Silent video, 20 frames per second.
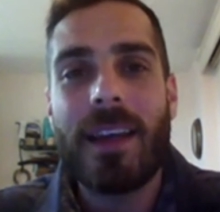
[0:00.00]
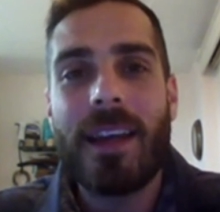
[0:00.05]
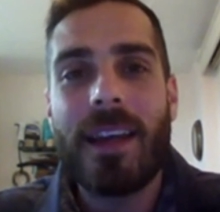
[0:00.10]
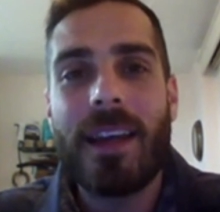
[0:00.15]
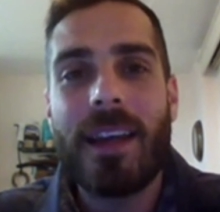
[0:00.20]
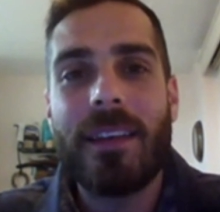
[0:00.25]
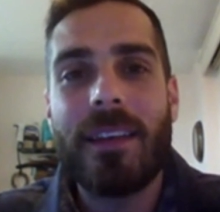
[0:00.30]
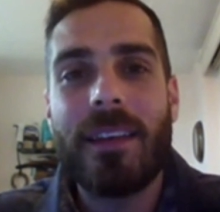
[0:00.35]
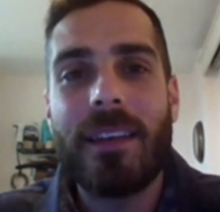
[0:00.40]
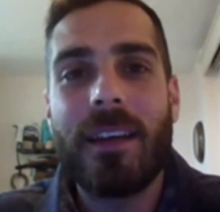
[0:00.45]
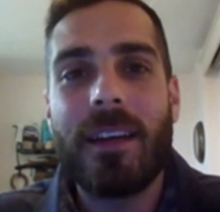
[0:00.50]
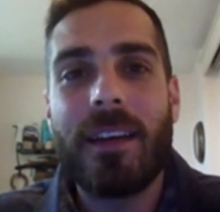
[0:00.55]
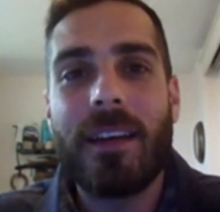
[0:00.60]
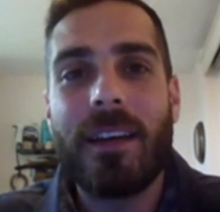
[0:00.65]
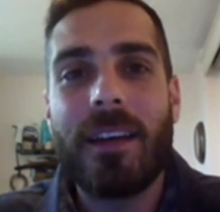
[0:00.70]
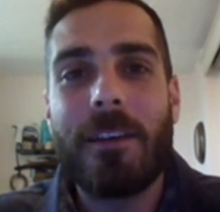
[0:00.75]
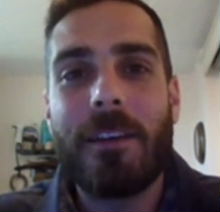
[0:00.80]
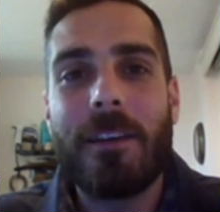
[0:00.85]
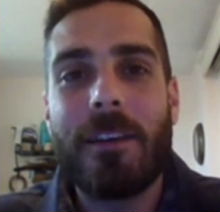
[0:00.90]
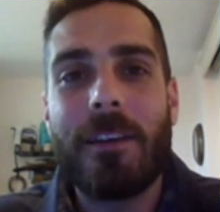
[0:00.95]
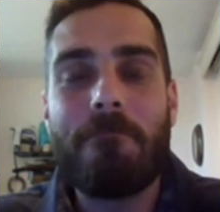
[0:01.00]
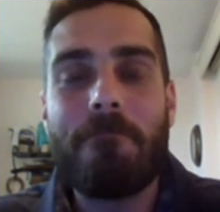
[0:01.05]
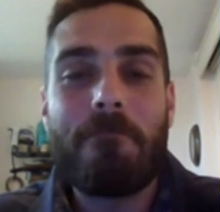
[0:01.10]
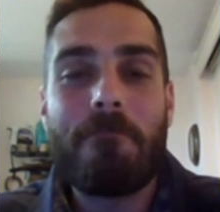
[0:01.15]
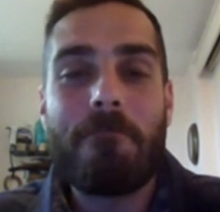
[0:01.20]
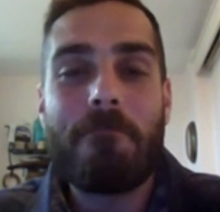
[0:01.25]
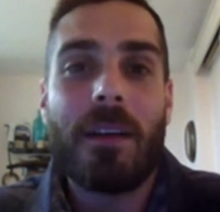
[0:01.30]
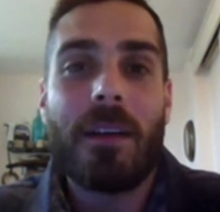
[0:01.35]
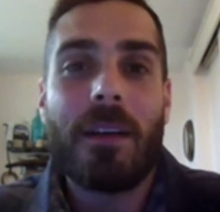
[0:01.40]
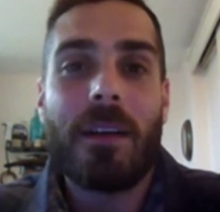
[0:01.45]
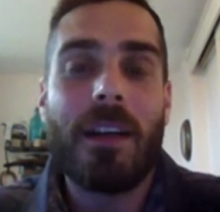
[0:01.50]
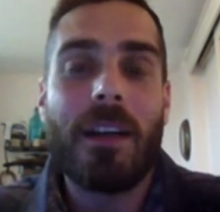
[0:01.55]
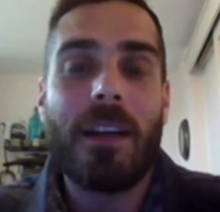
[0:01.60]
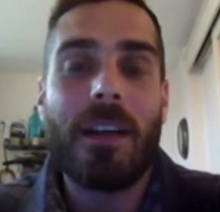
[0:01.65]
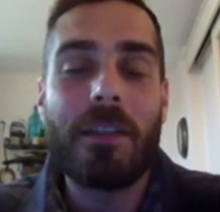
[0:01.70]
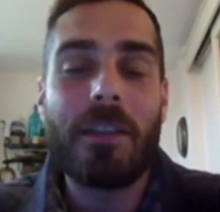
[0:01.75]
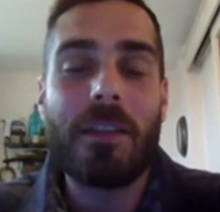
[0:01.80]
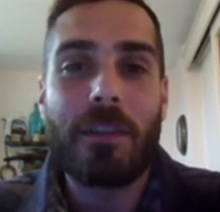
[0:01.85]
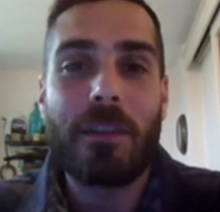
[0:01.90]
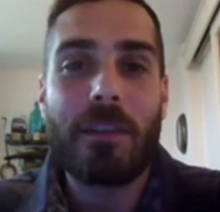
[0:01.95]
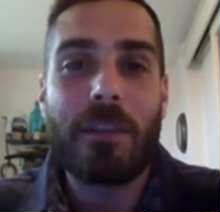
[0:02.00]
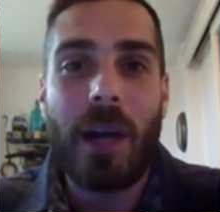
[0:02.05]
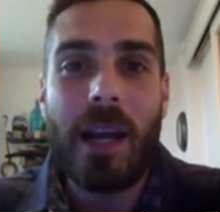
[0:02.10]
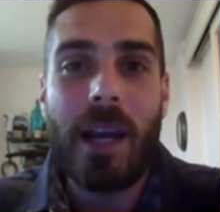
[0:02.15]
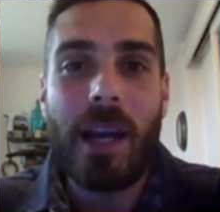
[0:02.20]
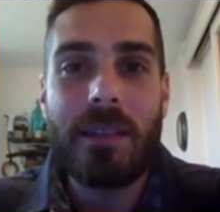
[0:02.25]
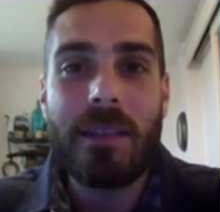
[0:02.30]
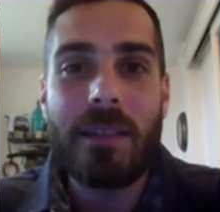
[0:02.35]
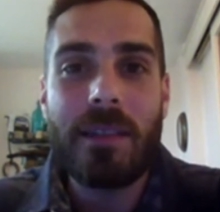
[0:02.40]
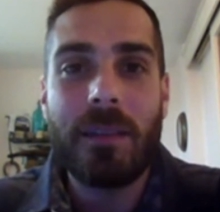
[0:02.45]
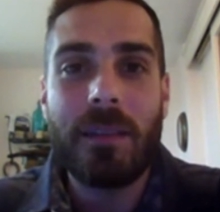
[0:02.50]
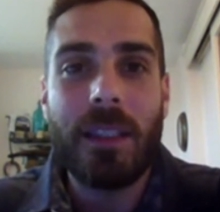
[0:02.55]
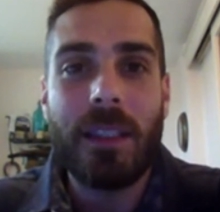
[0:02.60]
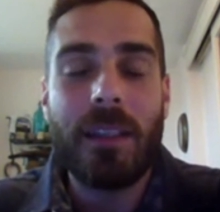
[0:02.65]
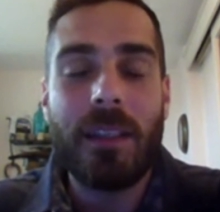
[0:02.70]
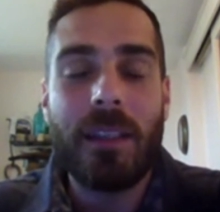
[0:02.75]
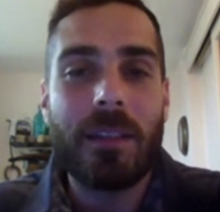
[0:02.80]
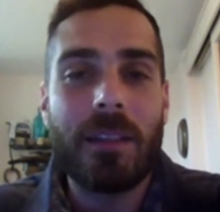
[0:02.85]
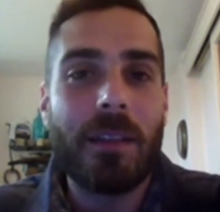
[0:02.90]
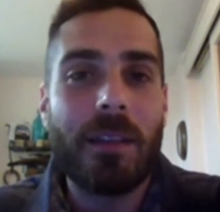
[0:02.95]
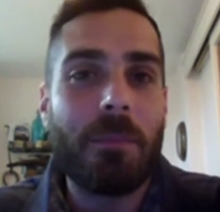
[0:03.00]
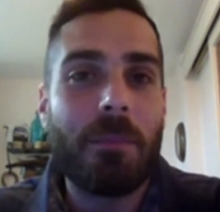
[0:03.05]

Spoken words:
And unsurprisingly,